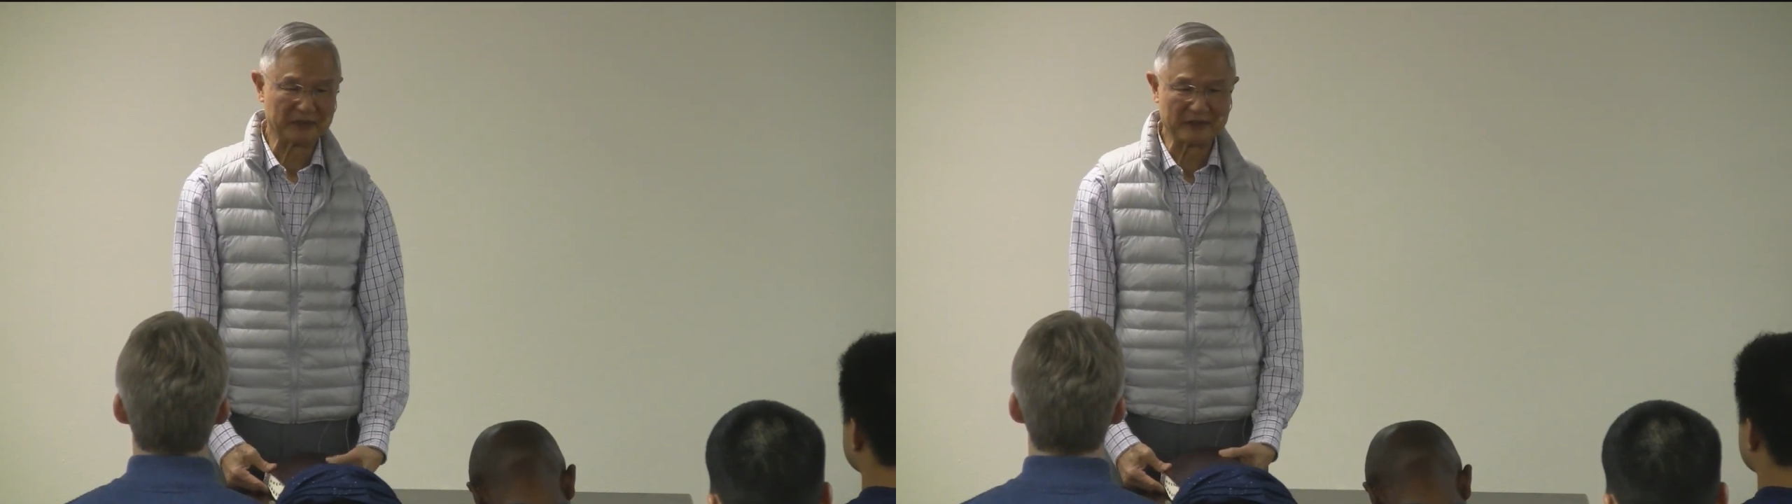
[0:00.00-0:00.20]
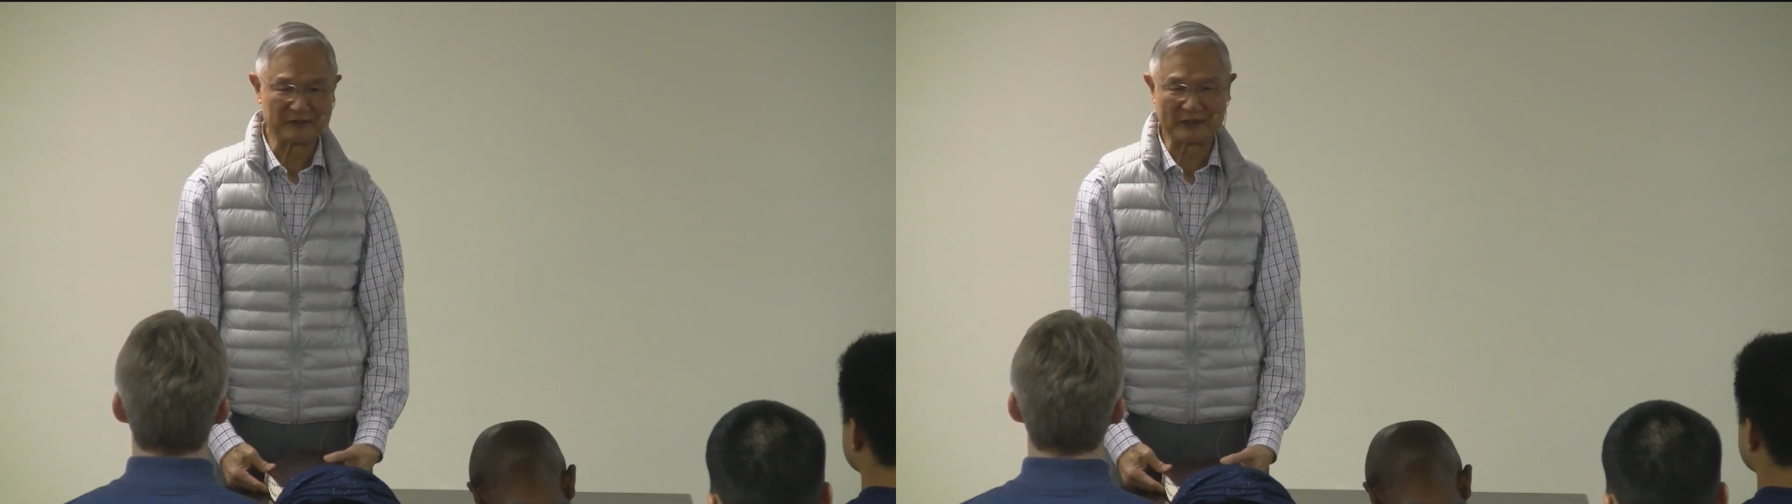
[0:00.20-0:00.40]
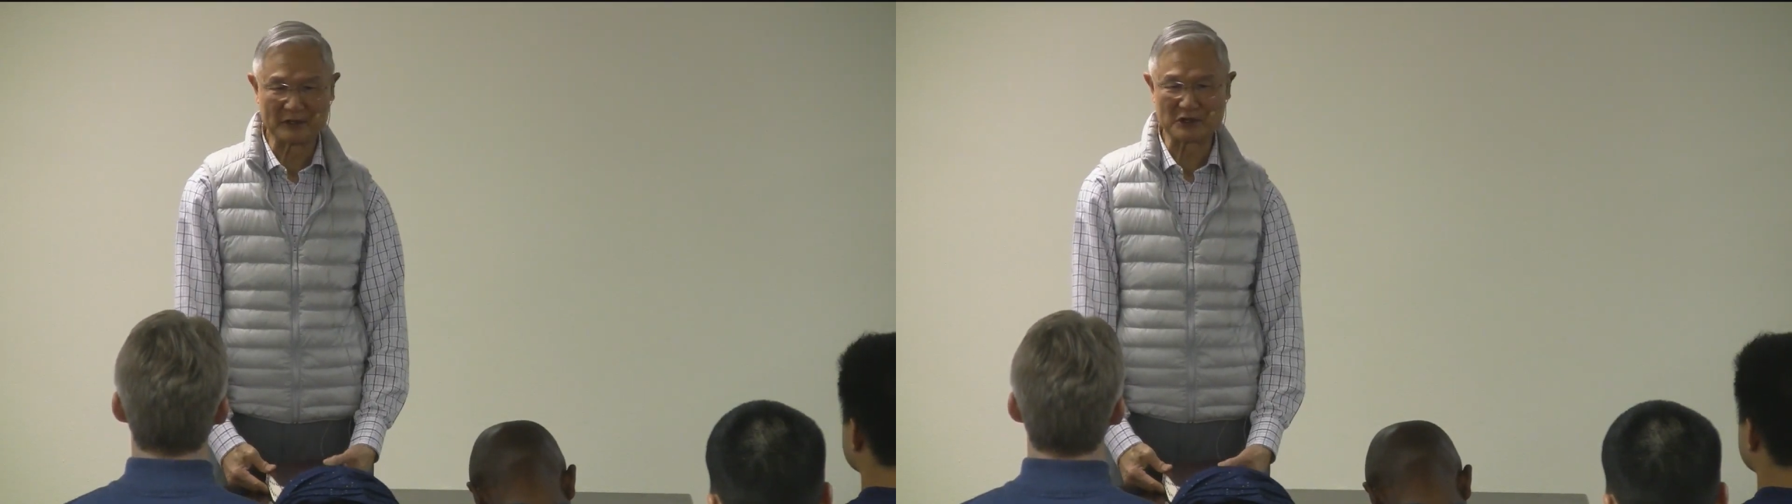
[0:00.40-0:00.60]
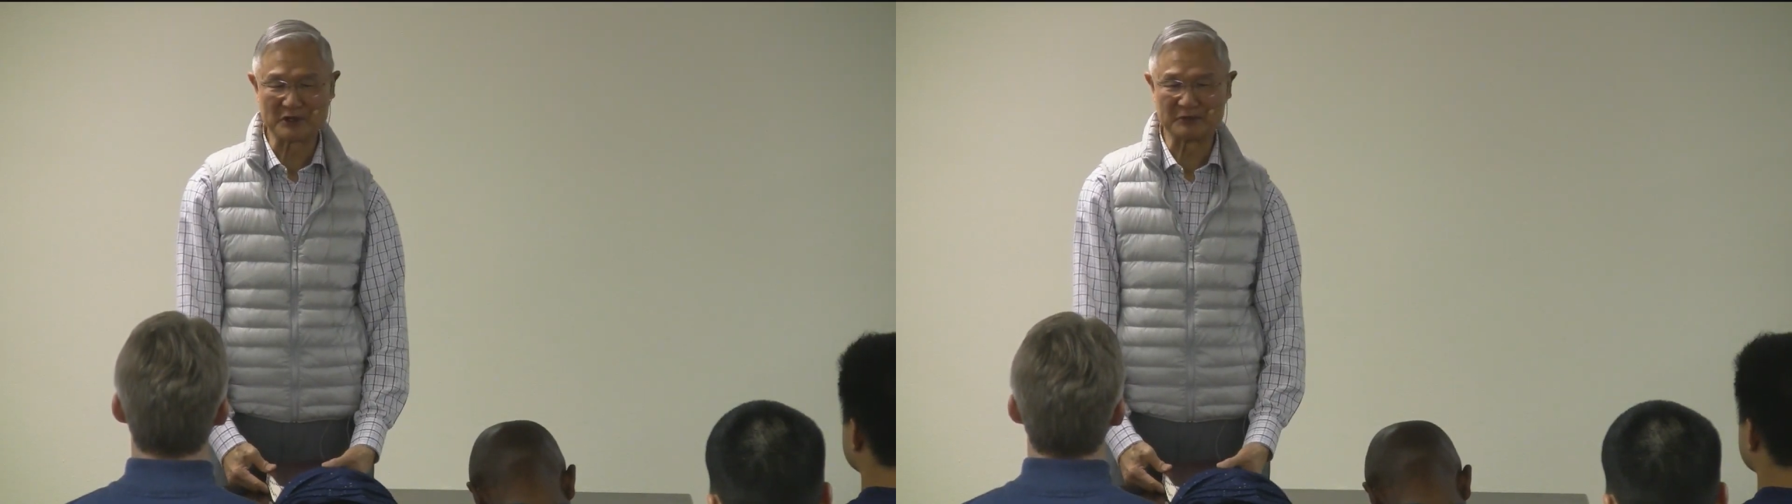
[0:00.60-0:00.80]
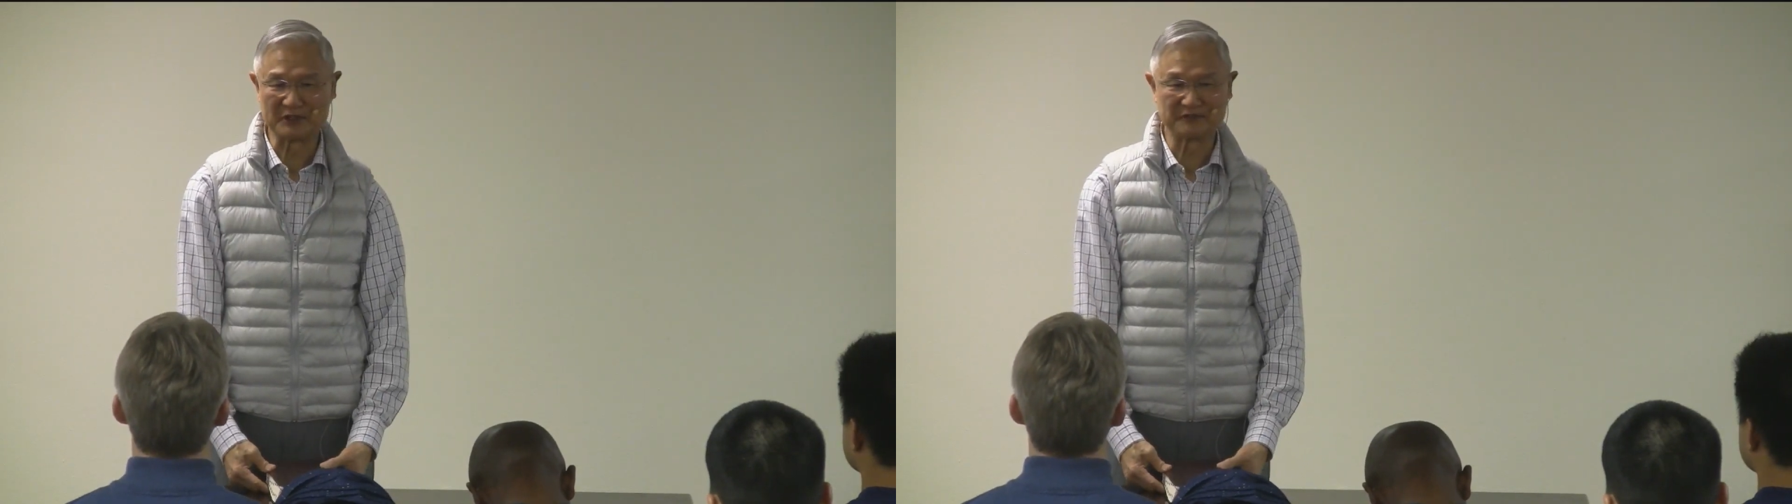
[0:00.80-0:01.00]
to have
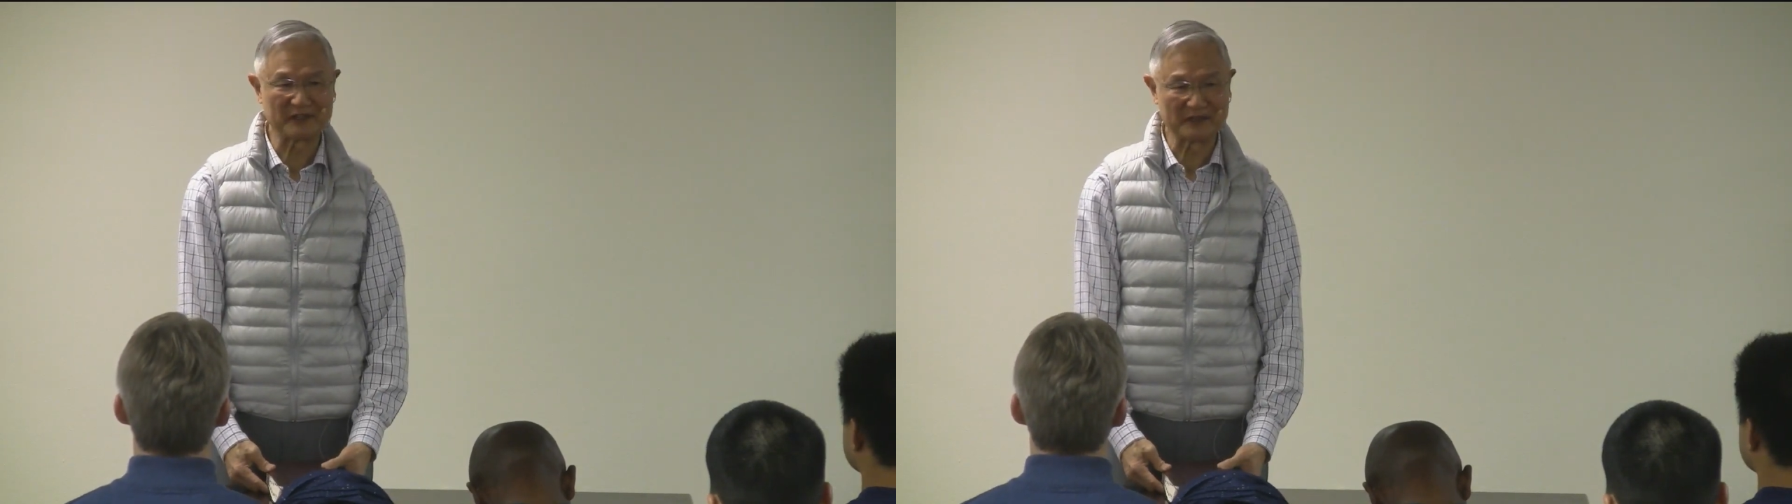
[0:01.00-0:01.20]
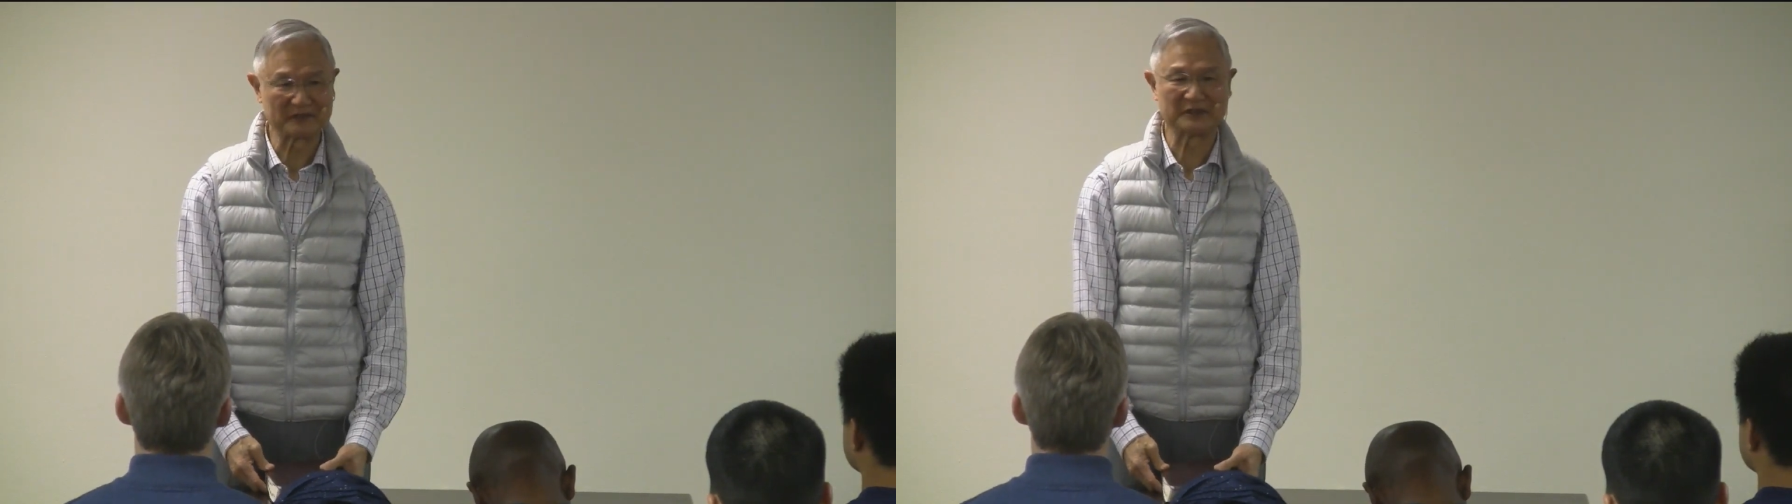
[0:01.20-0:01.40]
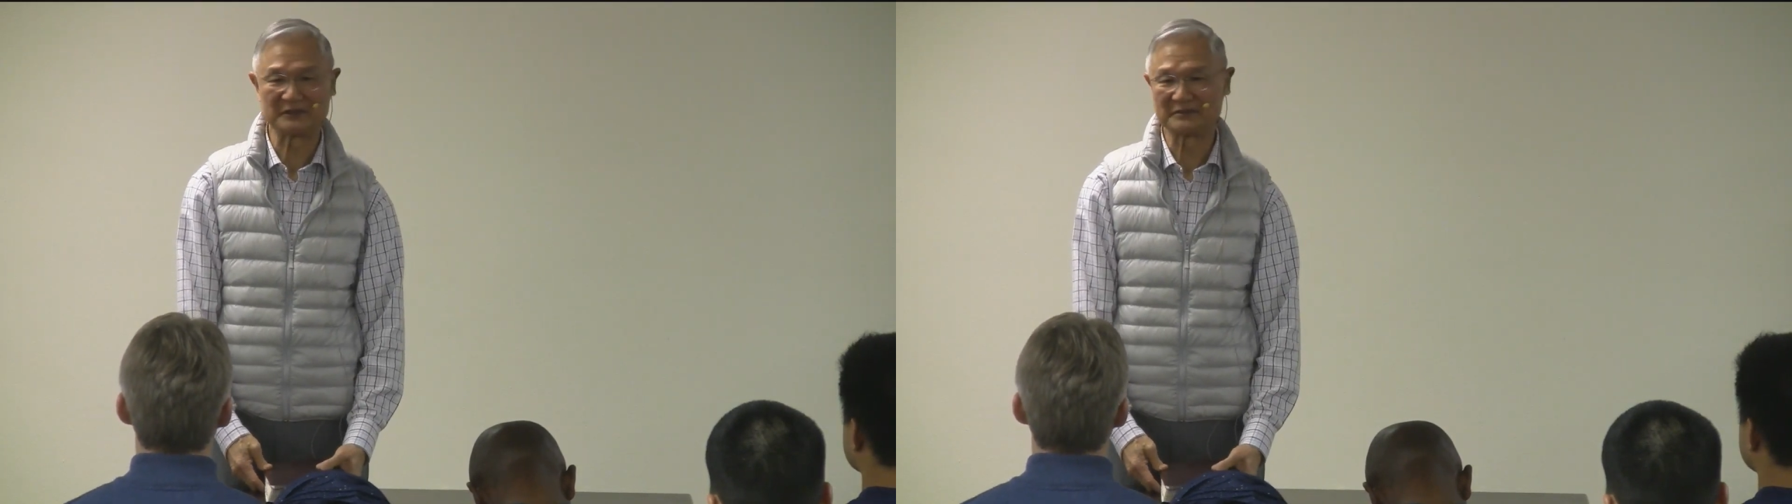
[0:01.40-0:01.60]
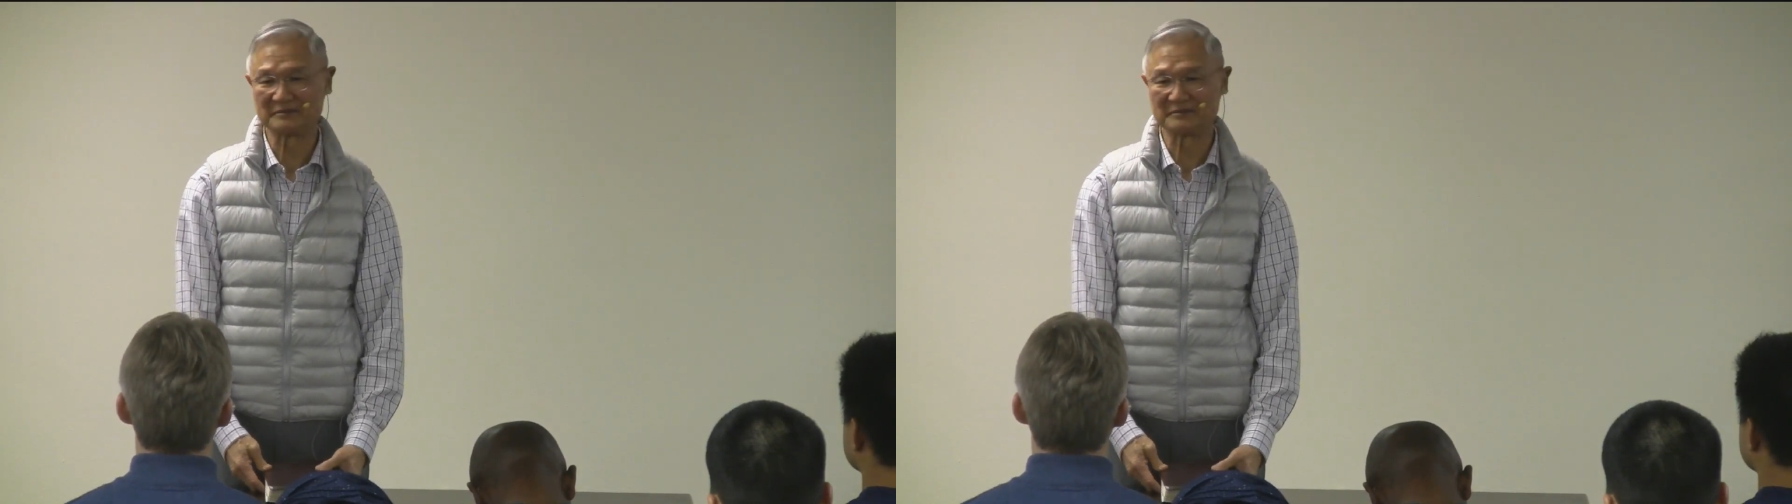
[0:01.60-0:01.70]
fellowship with the Father